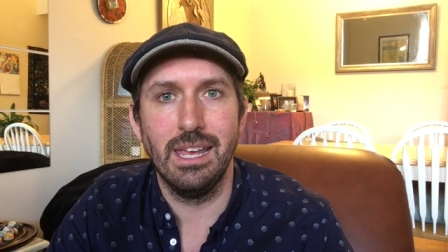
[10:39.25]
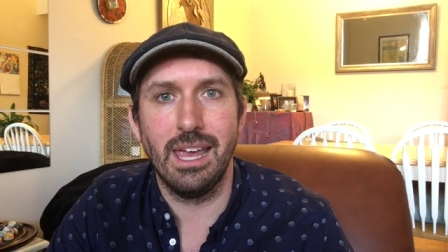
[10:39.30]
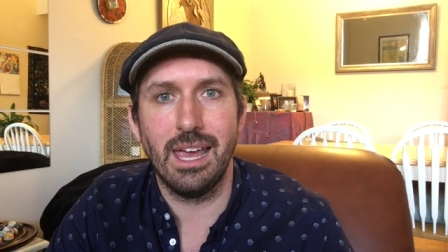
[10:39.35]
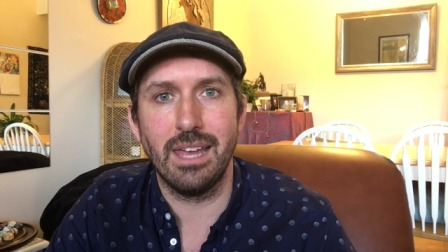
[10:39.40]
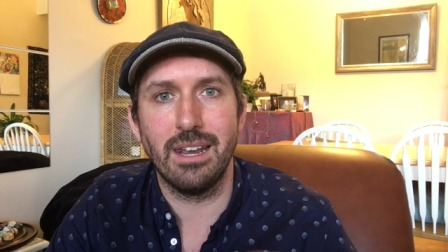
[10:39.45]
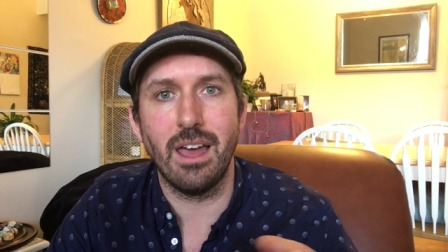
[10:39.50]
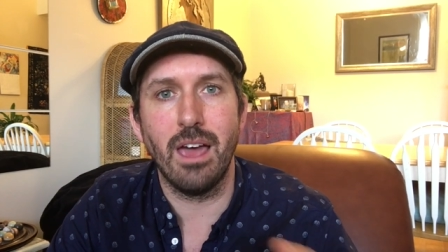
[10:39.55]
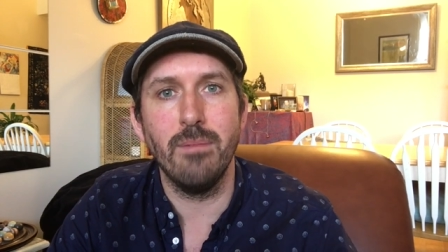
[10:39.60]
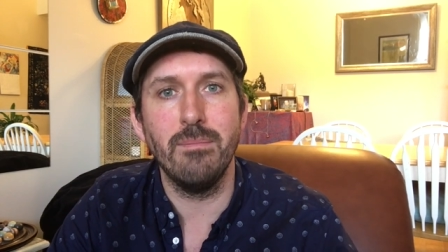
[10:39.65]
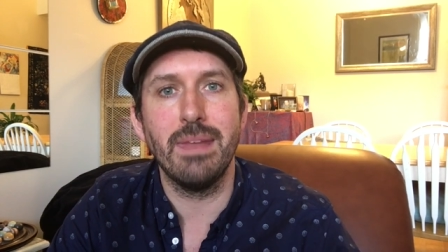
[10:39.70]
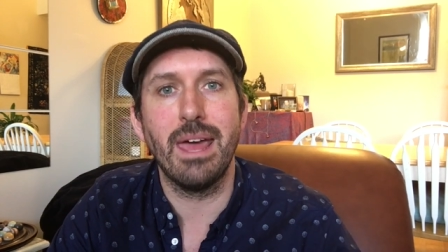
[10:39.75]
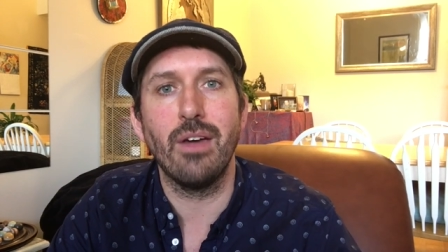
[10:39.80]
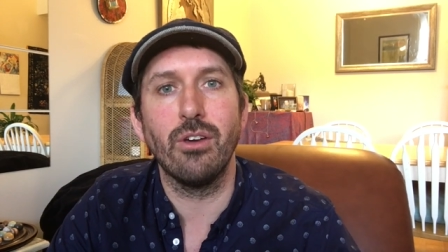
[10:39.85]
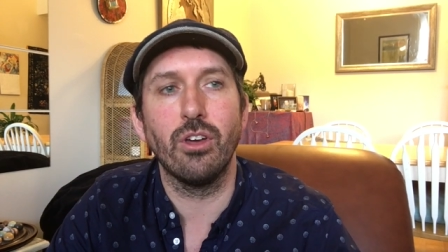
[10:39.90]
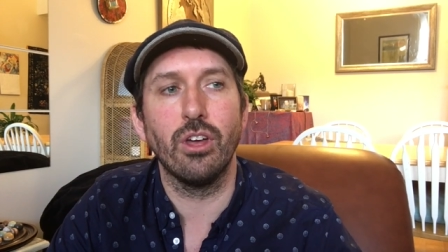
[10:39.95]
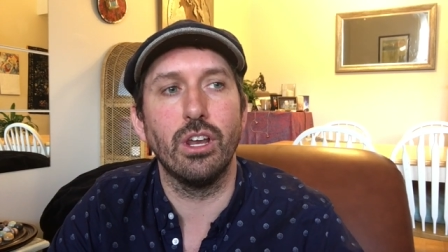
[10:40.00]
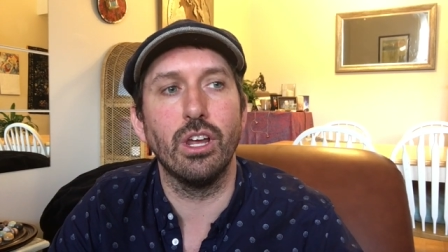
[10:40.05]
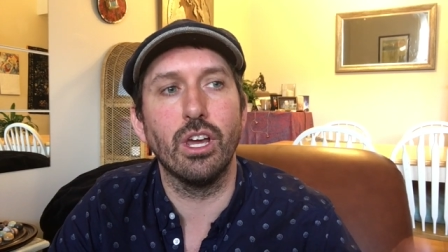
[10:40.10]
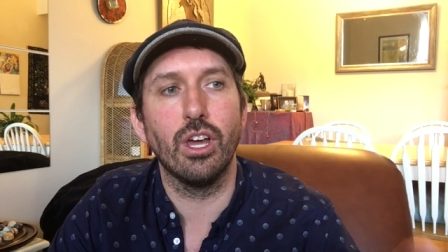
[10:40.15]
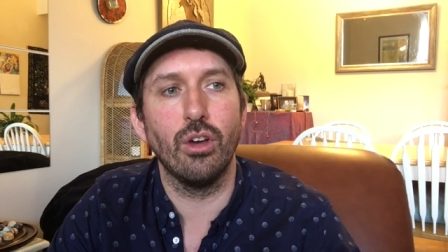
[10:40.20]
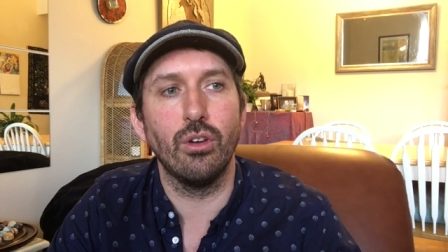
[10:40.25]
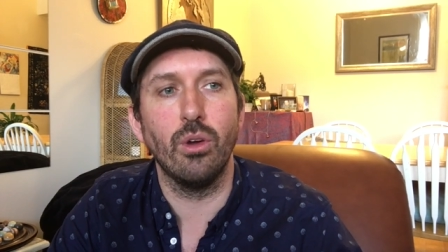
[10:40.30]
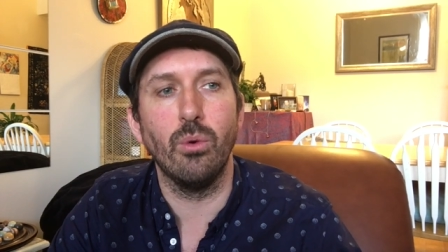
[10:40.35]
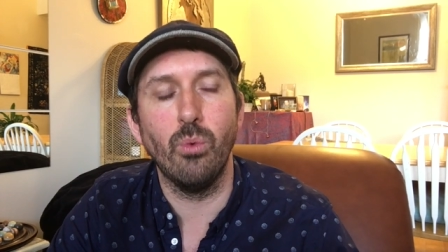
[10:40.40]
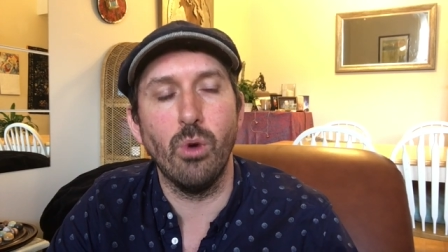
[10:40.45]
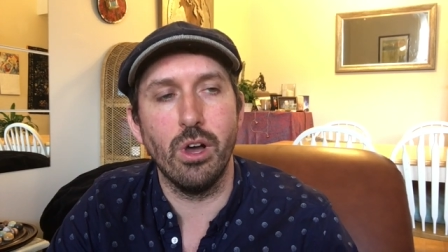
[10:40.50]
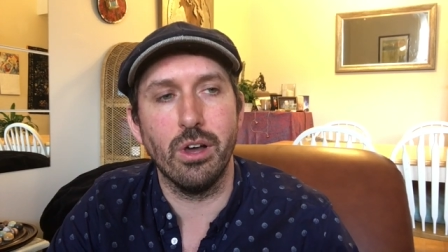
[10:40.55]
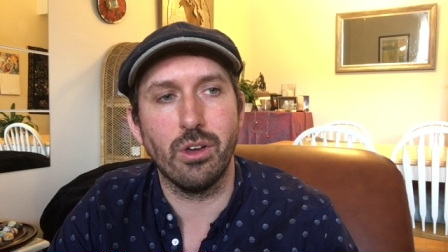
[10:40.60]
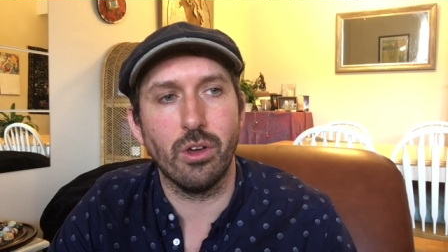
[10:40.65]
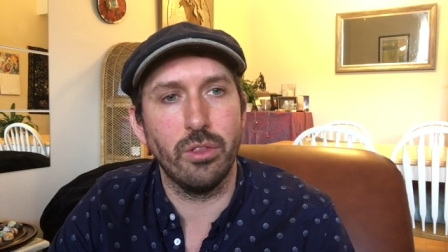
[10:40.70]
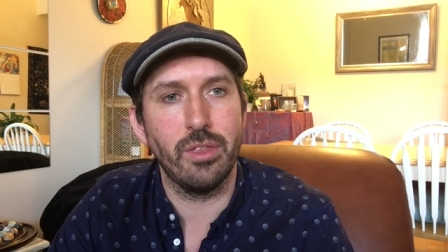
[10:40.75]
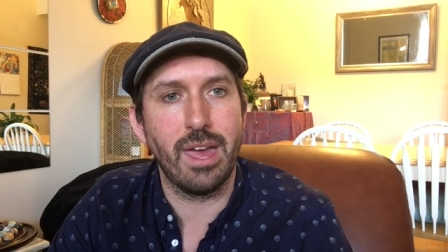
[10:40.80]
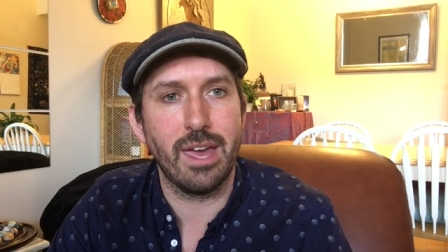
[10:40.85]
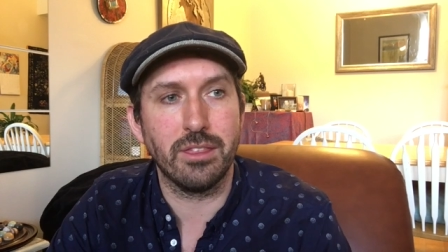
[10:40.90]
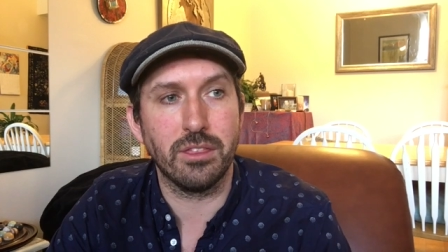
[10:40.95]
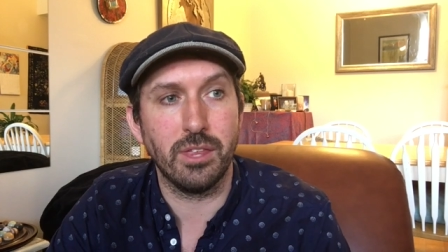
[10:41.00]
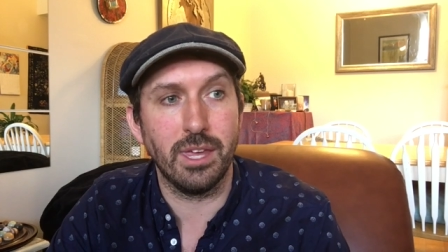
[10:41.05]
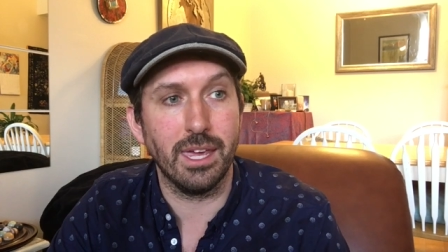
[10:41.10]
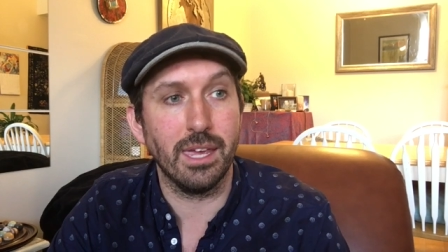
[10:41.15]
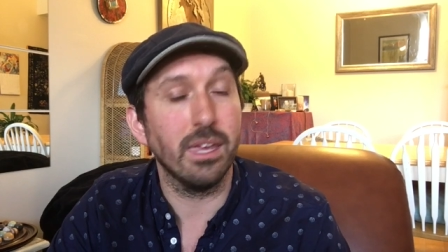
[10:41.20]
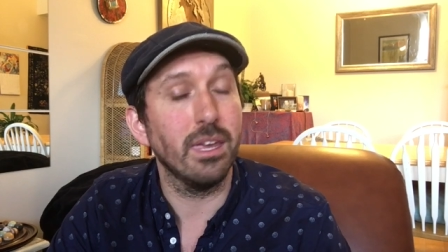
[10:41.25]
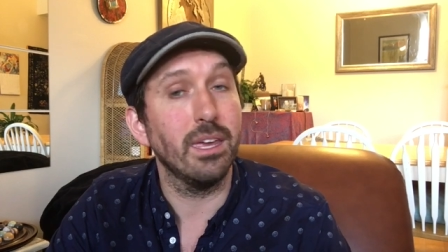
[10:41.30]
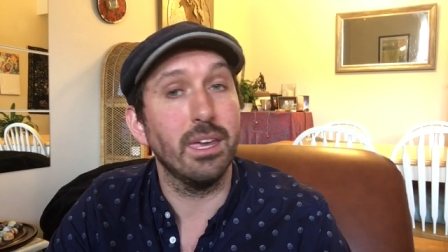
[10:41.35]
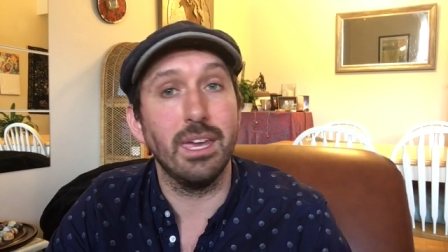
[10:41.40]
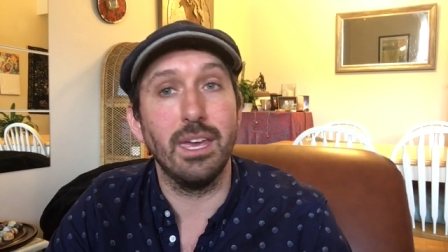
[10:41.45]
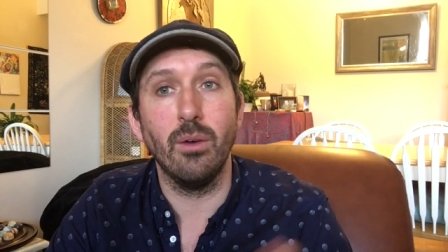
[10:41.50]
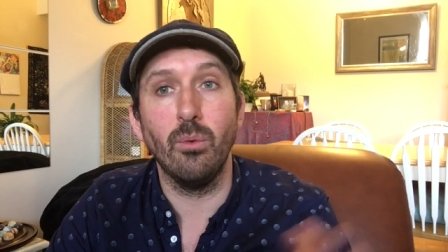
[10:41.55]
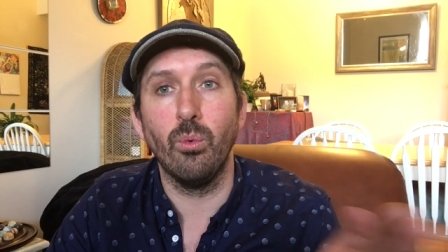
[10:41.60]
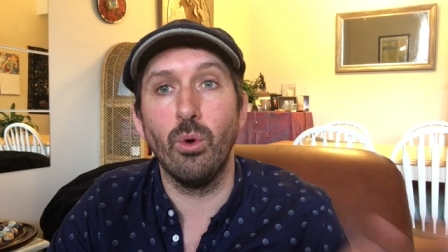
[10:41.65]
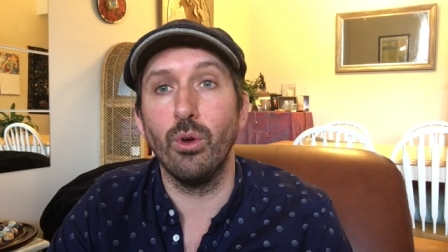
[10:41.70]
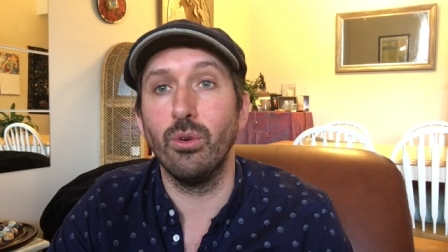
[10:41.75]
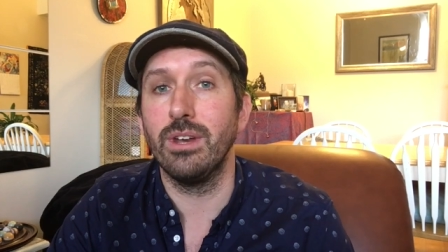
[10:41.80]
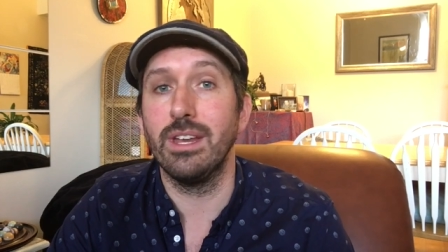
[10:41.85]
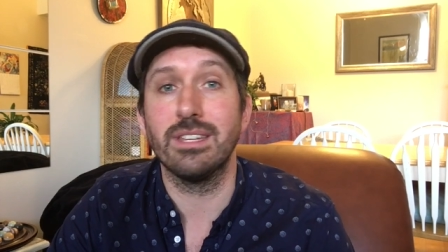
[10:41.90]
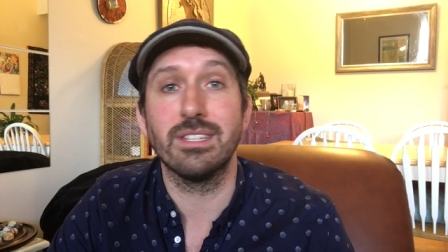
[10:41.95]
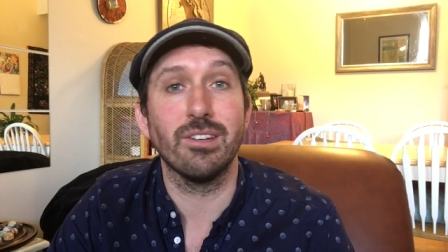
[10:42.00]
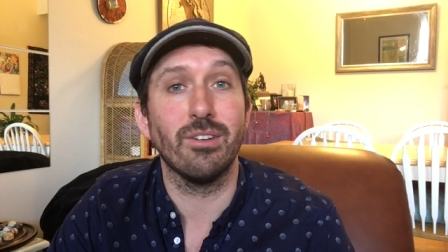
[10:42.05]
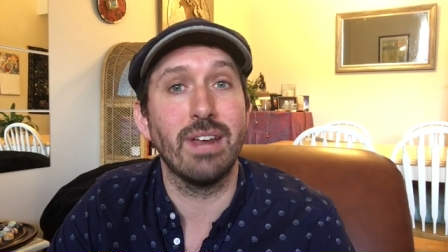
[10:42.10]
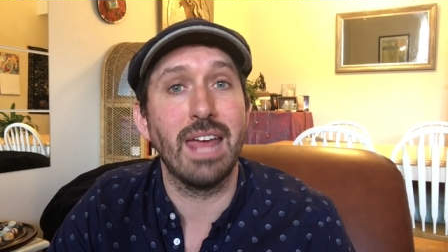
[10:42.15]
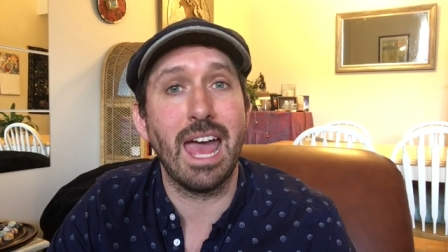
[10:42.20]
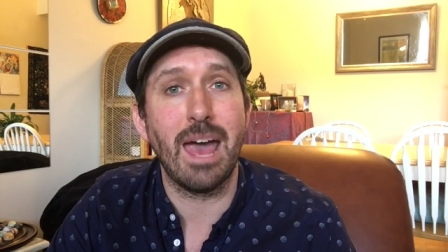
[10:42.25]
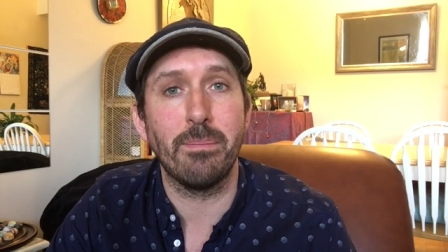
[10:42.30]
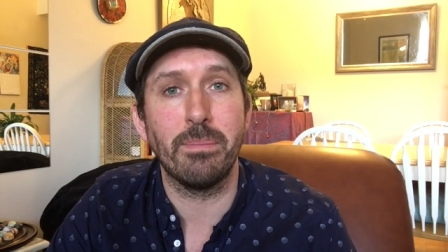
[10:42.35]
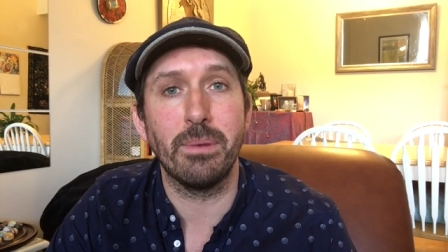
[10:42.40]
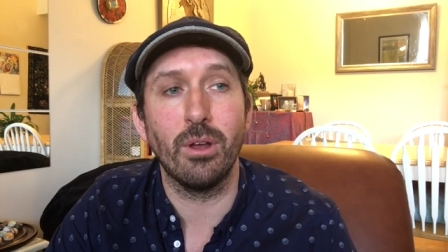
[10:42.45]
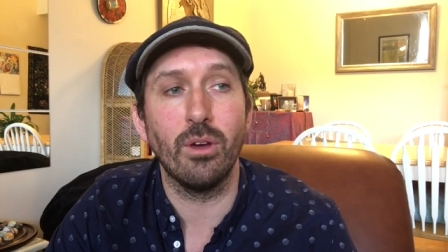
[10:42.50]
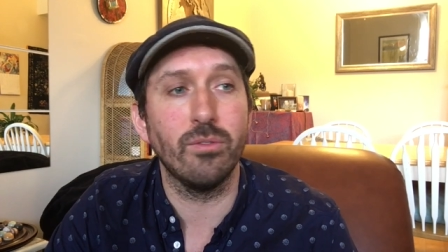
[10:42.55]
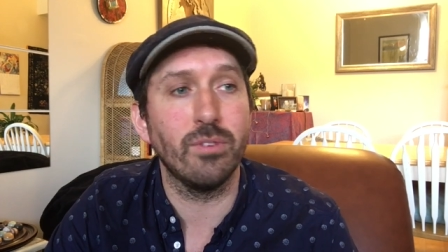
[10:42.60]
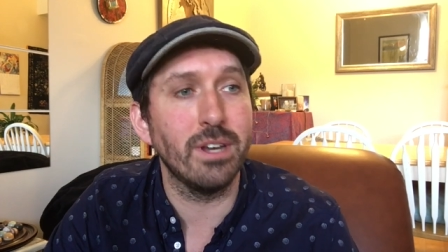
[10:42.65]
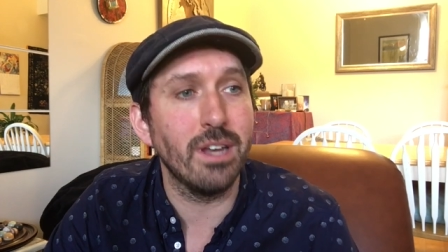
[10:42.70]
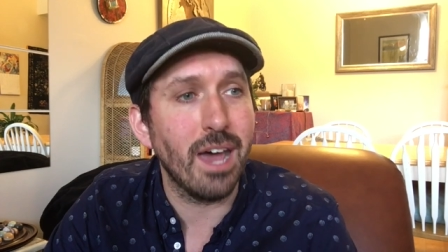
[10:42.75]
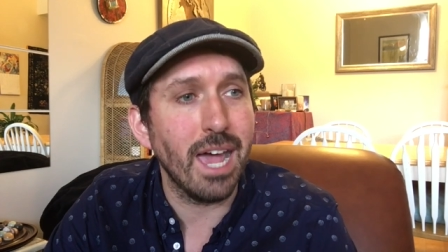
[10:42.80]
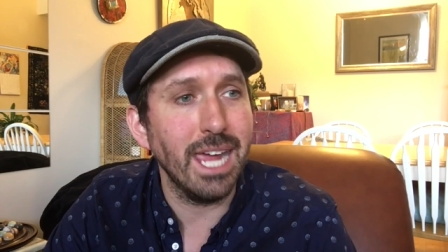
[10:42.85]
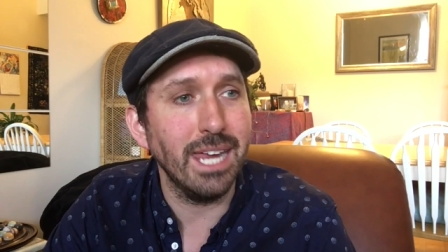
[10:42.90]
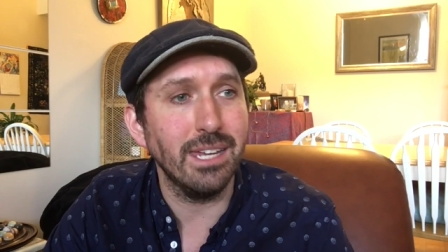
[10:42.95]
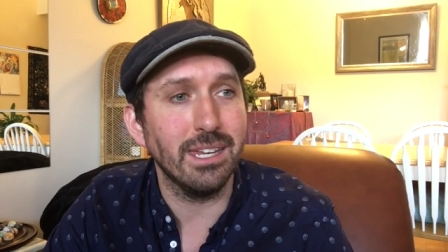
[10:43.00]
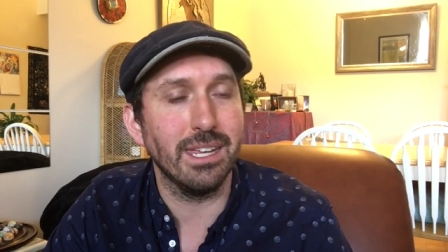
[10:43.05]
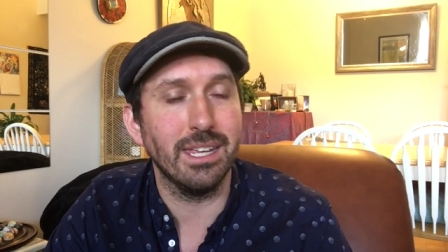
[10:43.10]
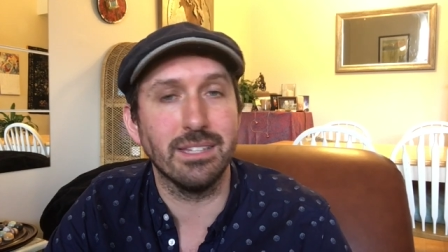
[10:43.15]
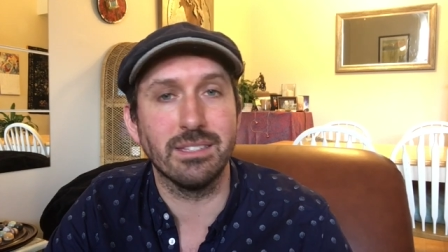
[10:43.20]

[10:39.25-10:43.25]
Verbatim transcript: And I'm now going to go to work on that thing. It won't necessarily happen overnight.